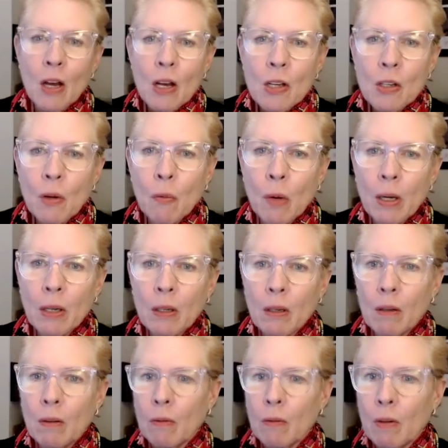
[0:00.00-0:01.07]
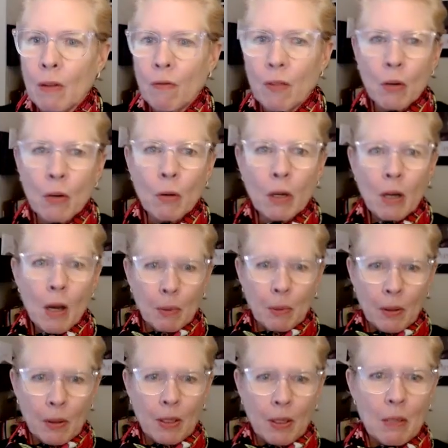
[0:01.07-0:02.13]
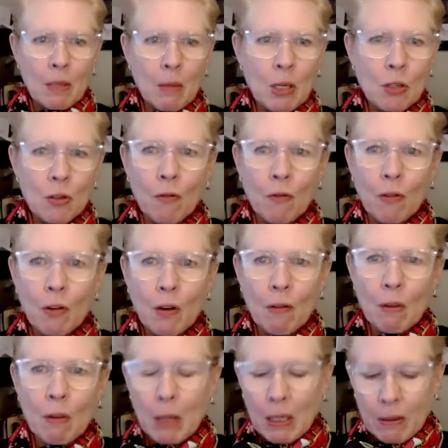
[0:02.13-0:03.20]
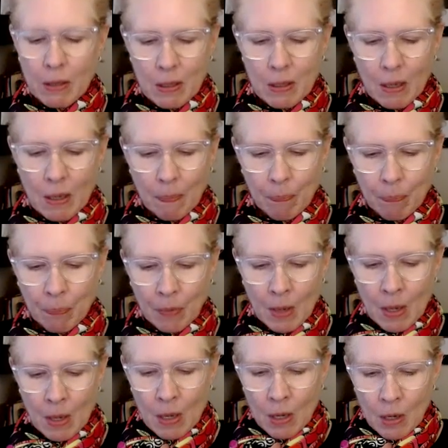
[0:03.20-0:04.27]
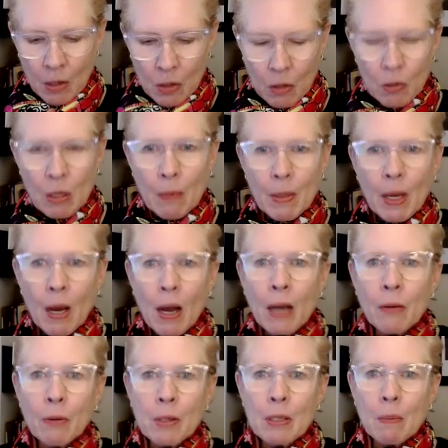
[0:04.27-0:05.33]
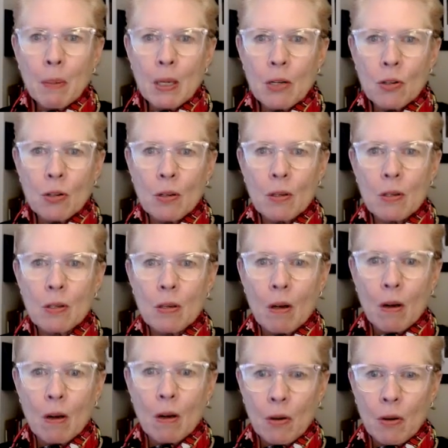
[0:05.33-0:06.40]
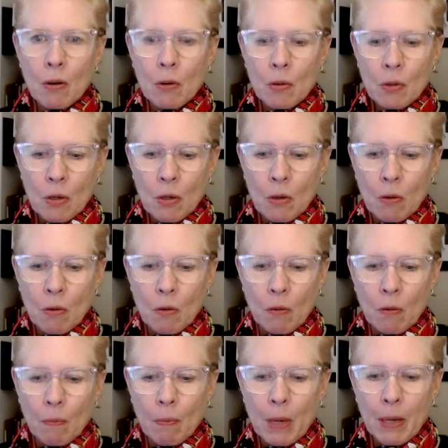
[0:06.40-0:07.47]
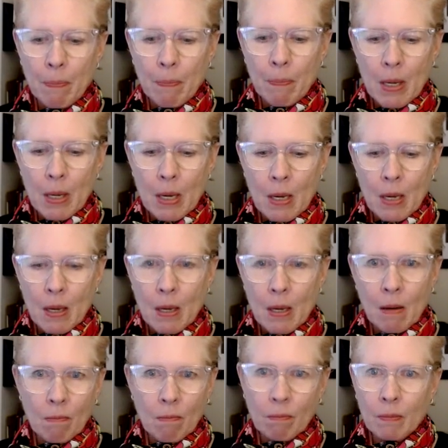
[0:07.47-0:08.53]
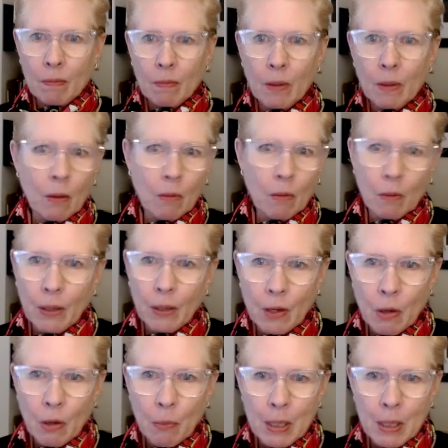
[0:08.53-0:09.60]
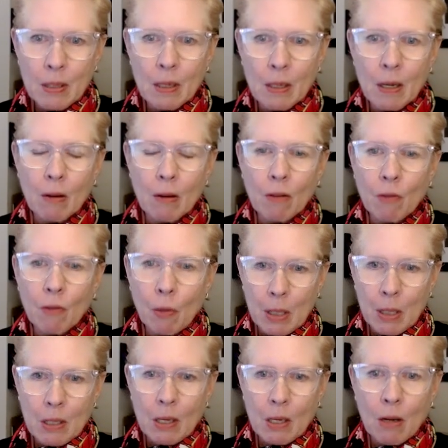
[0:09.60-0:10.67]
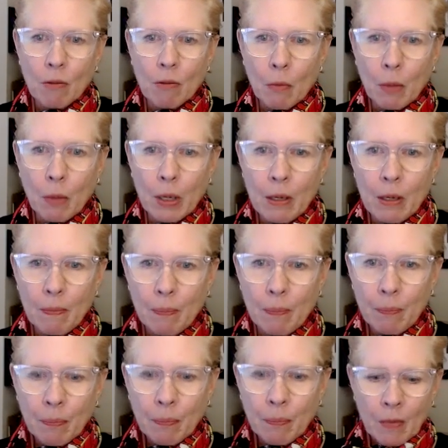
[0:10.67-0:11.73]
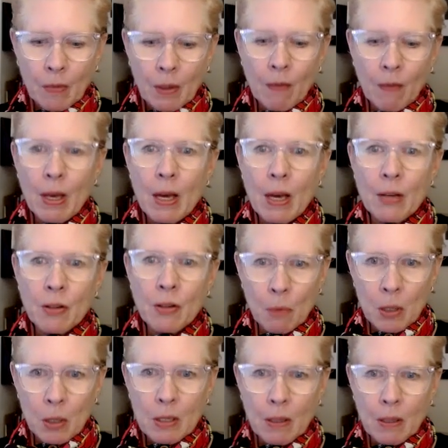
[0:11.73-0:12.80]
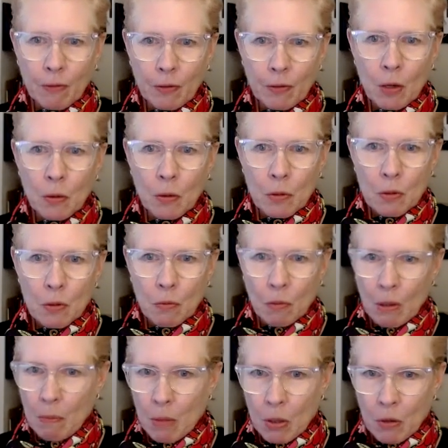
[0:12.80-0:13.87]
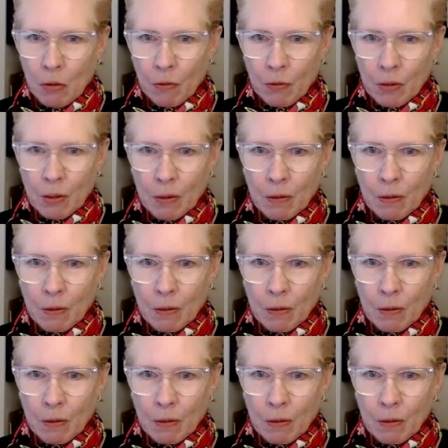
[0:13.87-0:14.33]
So I want to review a couple of things to make sure for everybody listening. So some of the high-risk patients are those who might be in the obesity area of obesity, overweight, have had numerous lymph nodes removed.